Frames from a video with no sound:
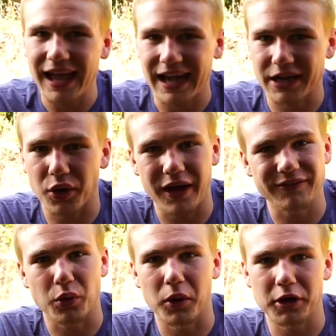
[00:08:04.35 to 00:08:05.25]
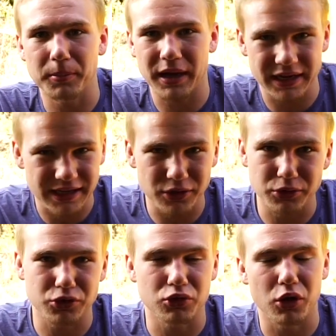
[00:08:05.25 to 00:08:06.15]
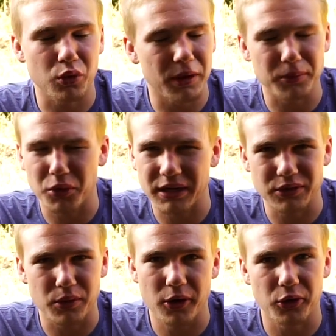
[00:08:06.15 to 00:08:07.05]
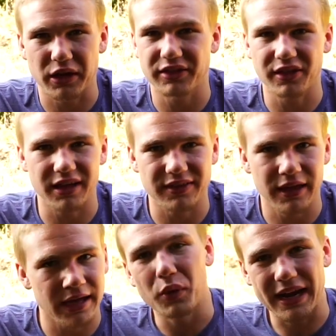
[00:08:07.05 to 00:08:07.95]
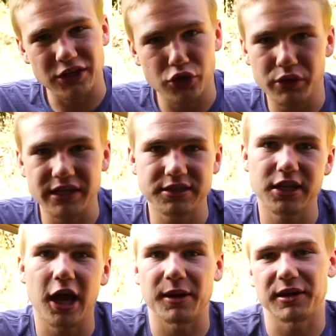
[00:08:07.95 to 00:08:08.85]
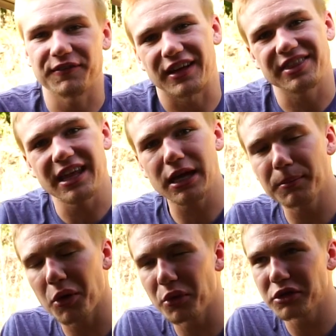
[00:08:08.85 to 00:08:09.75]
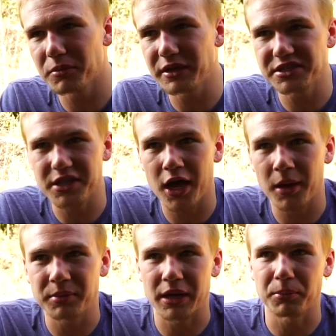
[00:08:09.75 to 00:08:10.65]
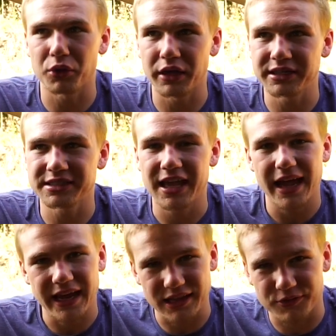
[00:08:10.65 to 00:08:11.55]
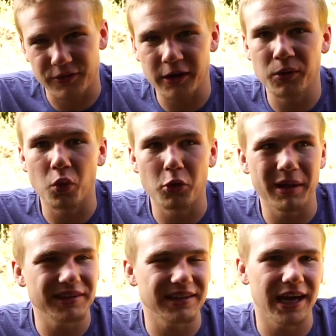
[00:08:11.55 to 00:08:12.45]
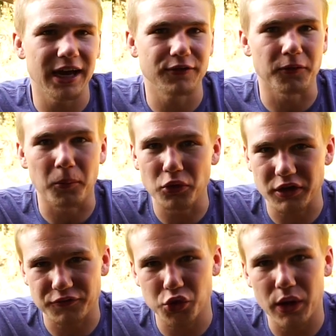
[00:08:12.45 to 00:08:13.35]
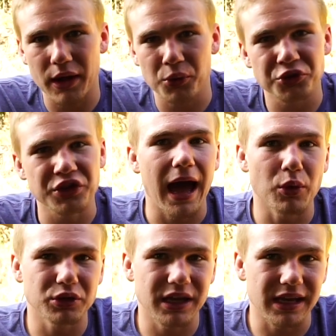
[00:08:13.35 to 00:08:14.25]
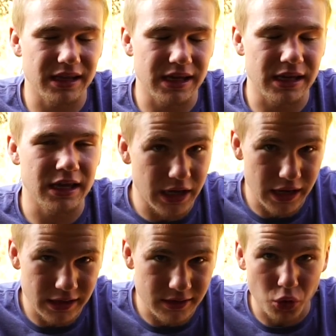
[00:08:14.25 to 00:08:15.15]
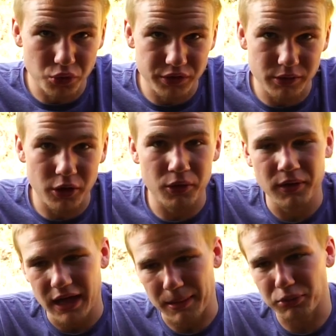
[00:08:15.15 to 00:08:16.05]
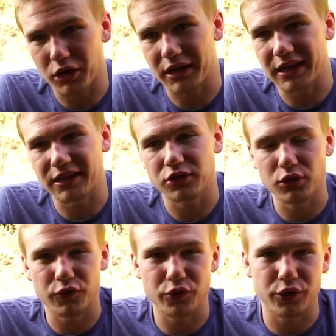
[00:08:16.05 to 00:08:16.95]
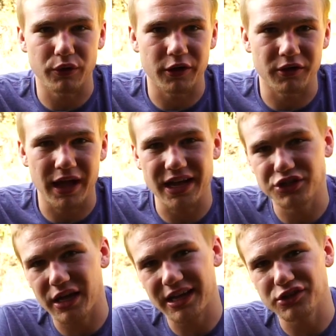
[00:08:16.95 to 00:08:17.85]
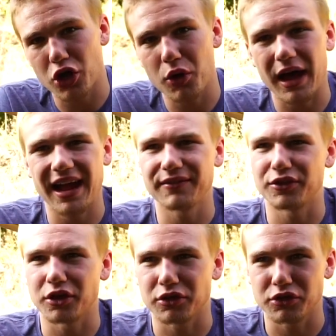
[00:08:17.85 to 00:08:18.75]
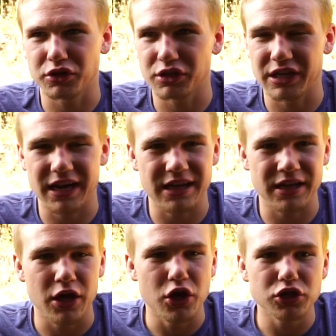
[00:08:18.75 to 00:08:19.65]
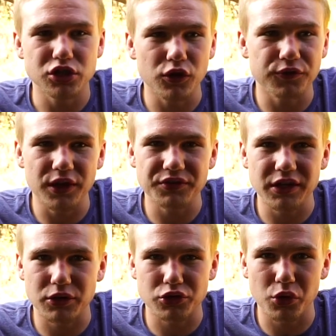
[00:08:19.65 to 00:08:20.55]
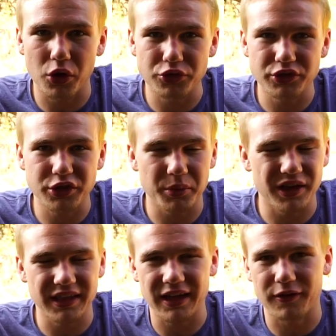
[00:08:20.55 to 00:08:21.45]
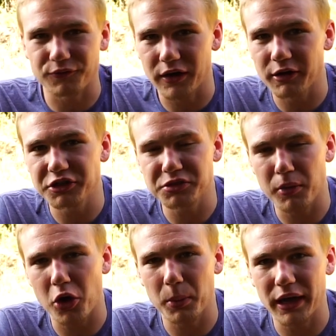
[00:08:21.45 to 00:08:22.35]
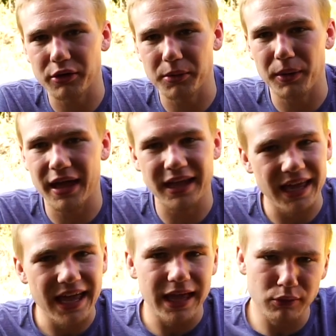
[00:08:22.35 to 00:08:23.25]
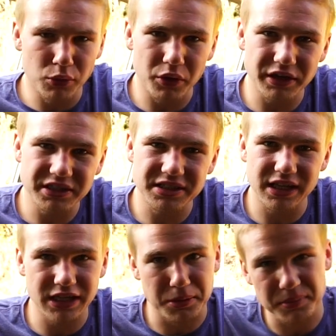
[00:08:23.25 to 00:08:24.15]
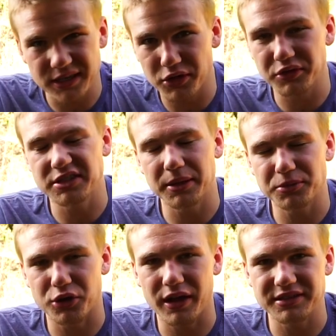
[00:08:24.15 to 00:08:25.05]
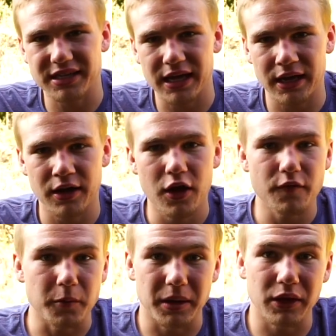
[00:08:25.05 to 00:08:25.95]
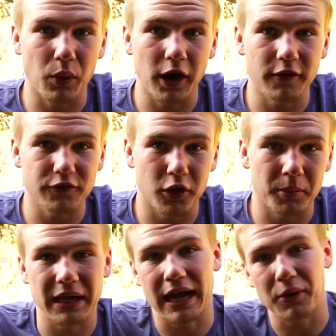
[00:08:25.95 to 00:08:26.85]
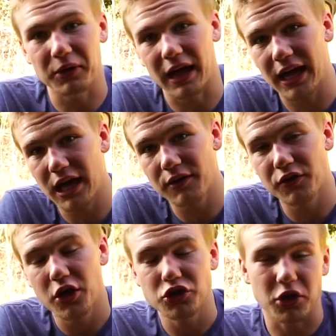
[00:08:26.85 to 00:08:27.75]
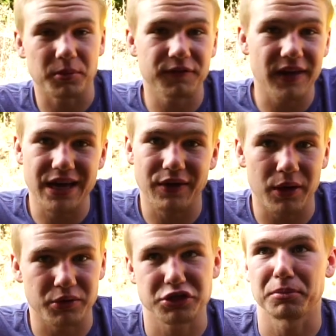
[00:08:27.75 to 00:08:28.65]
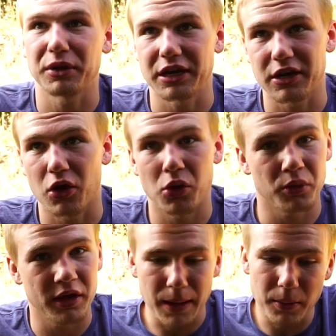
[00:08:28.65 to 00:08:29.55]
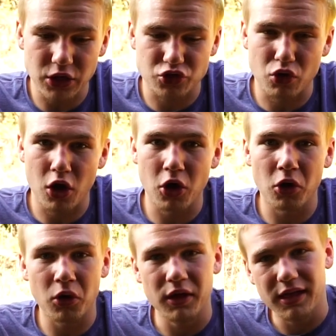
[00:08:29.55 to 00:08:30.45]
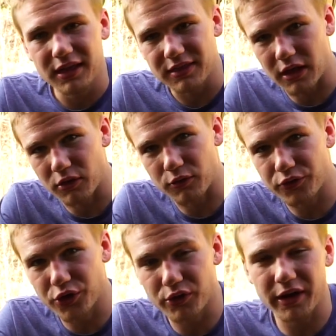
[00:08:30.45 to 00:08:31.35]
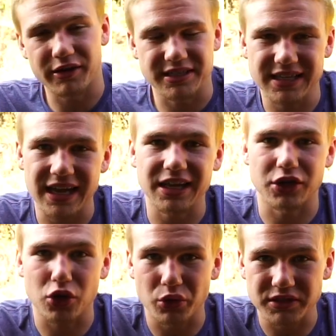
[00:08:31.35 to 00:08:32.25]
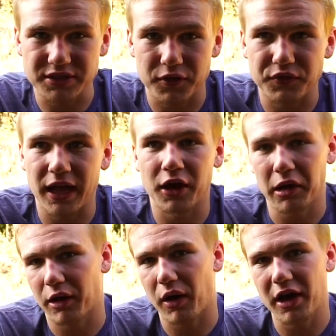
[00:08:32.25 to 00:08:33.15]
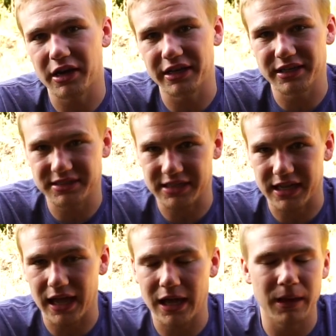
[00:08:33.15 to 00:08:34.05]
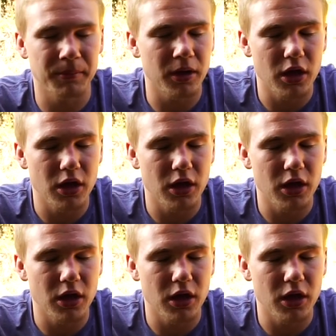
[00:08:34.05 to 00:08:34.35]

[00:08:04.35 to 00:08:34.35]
and I don't have to worry about it killing the truck while I'm going down the road or anything like that. When I do get stopped, if I think I'm going to be stopped at a place and it's very warm outside for more than a few hours, I will take the Yeti Goal Zero and plug it into the refrigerator. Now, as you guys know, I have the Yeti 250 or 200, something like that, a very small battery pack. It will run this thing, depending on the temperature outside, from anywhere from an hour and a half to up to 5 hours, depending on how much draw the refrigerator is taking to cool itself down, how hot it is in the cab,